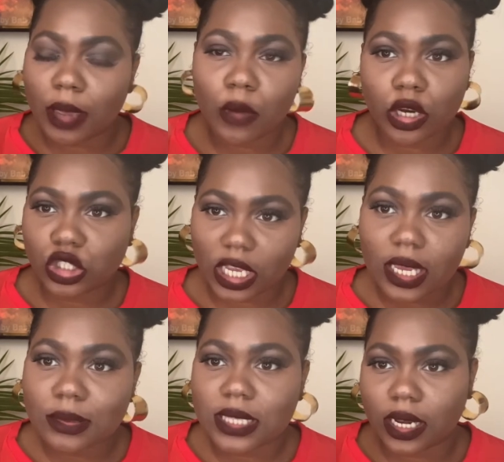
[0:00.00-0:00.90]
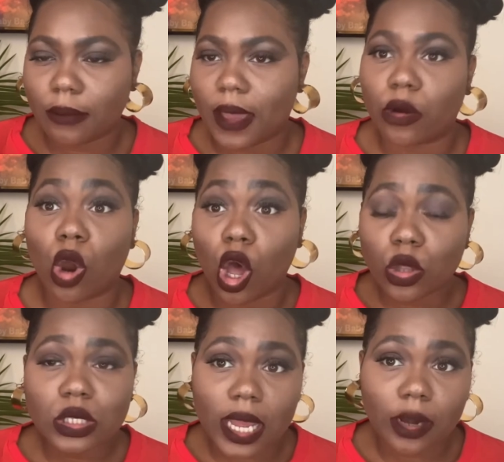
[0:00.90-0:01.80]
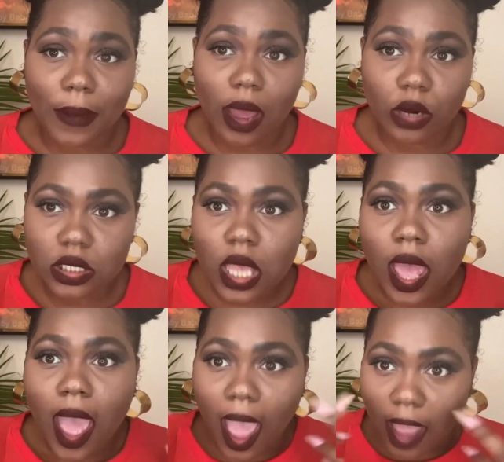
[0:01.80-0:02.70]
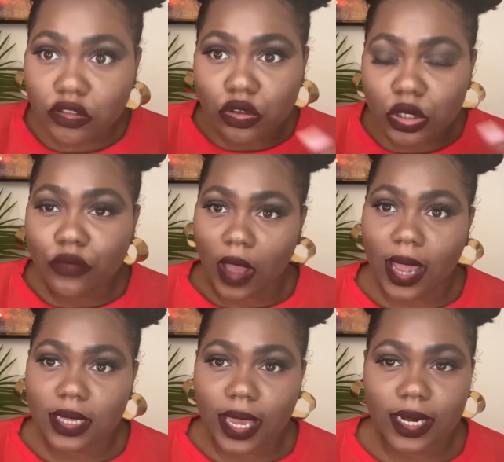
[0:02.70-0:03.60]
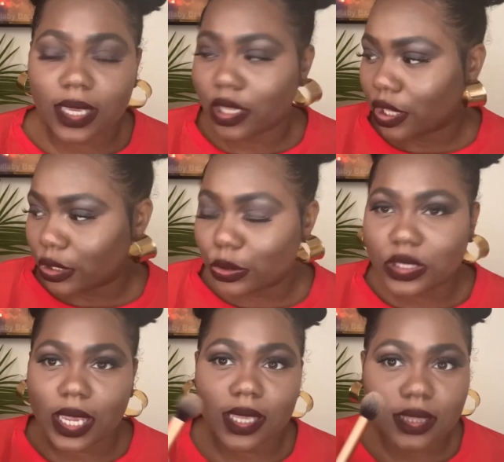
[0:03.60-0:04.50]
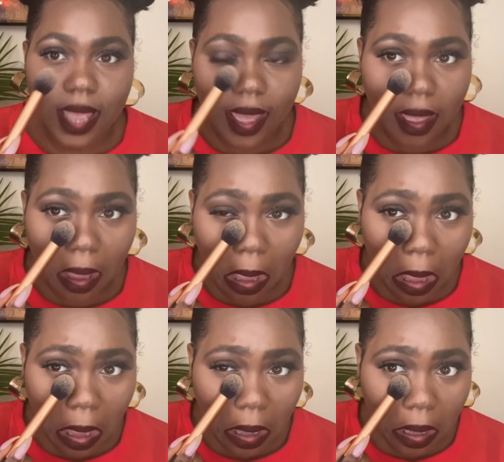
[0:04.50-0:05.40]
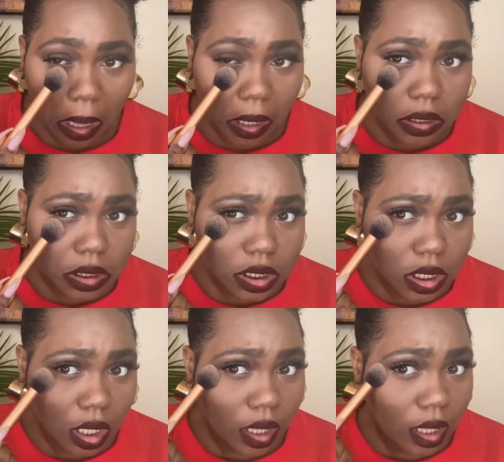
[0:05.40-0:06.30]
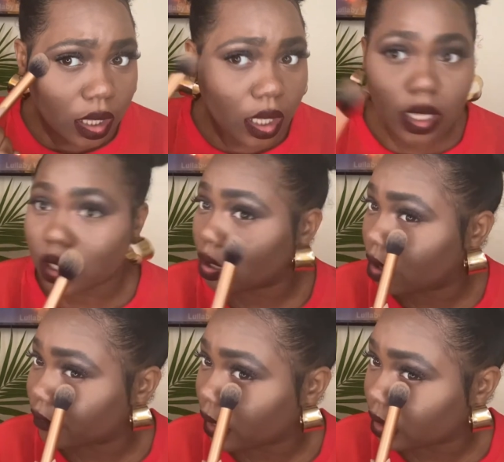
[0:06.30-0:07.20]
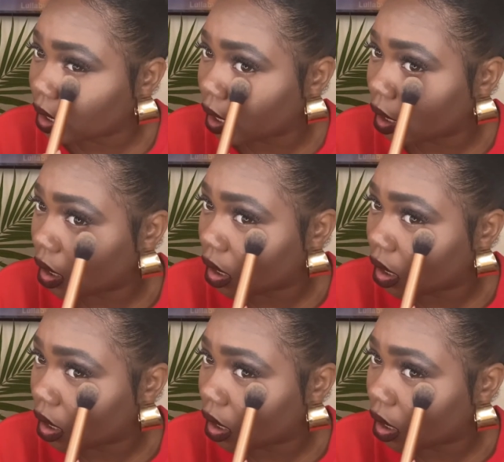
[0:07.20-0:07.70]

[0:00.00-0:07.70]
Marc Jacobs setting powder, all those kind of powders. After you've highlighted, you take that, kind of just hit it off like that.